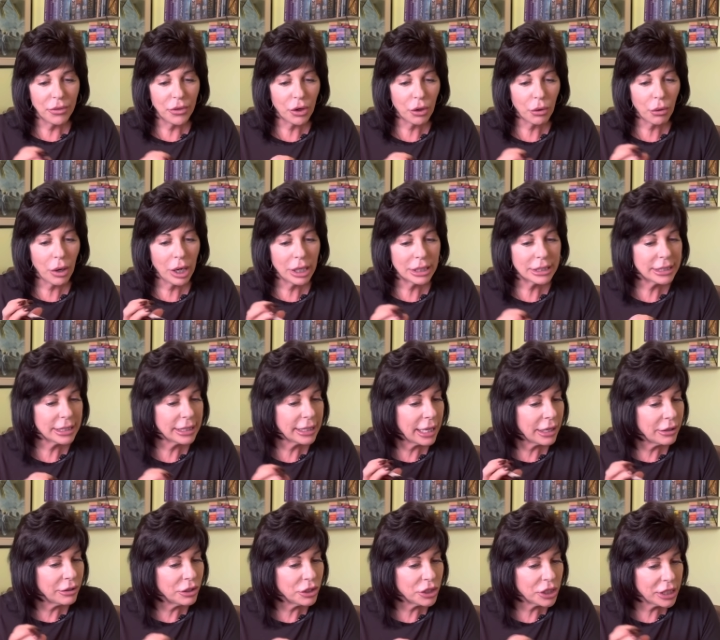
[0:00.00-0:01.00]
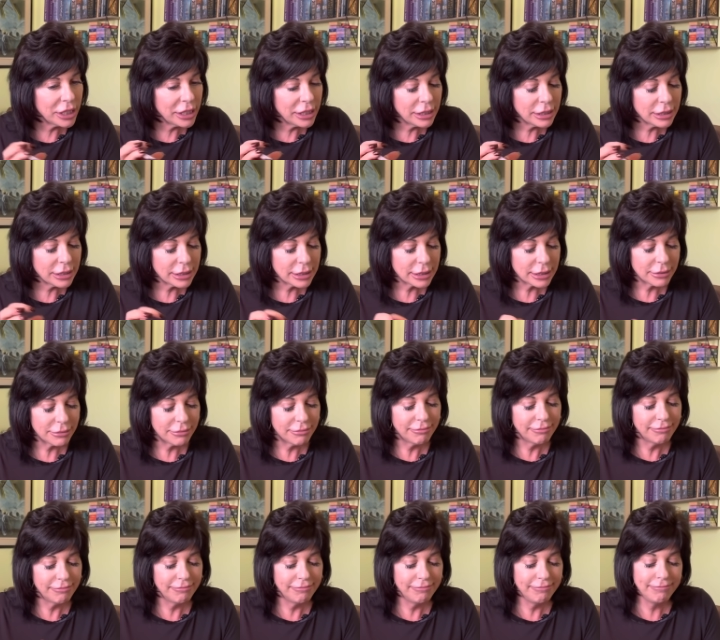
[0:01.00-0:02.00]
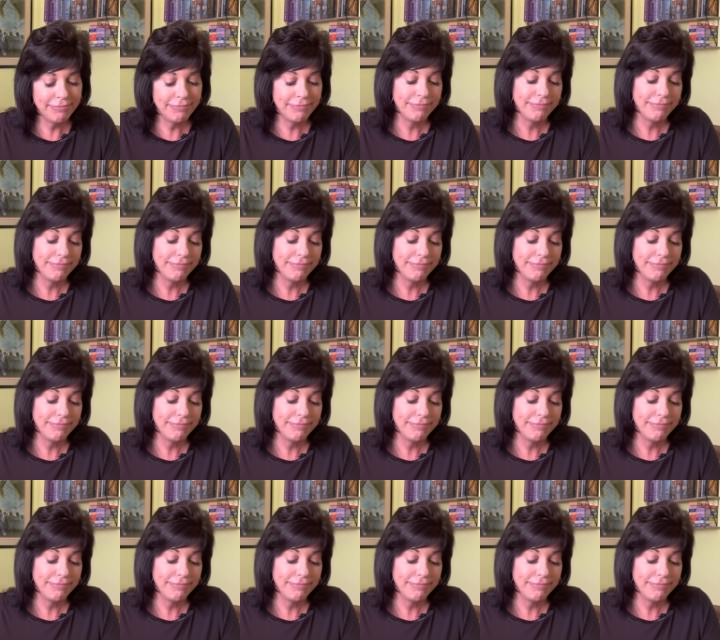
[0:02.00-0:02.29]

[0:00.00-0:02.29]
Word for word: the crossing energies? Hmm.